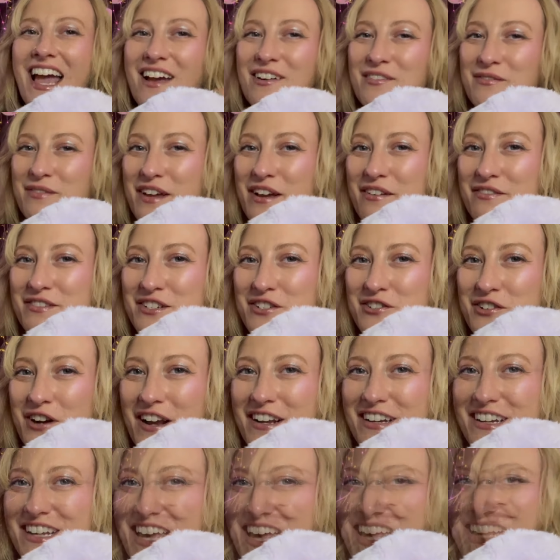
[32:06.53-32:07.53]
We have to try
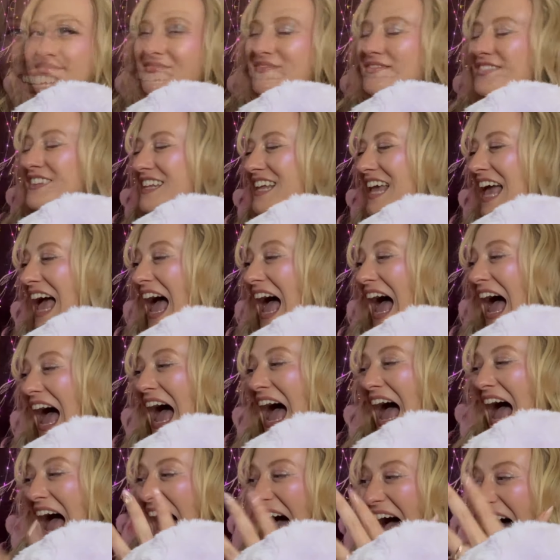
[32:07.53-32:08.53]
it again.
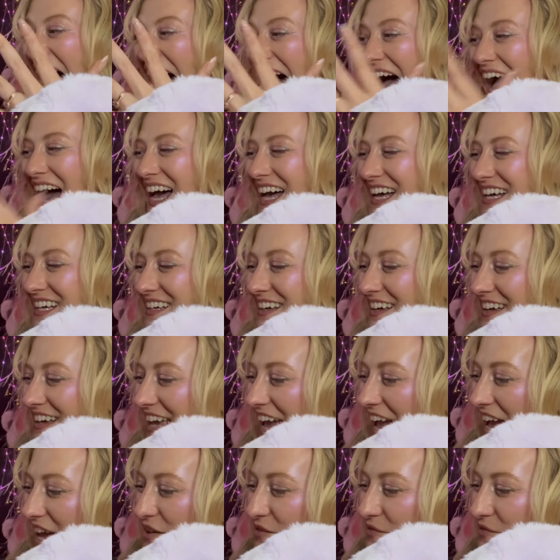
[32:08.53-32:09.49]
Okay.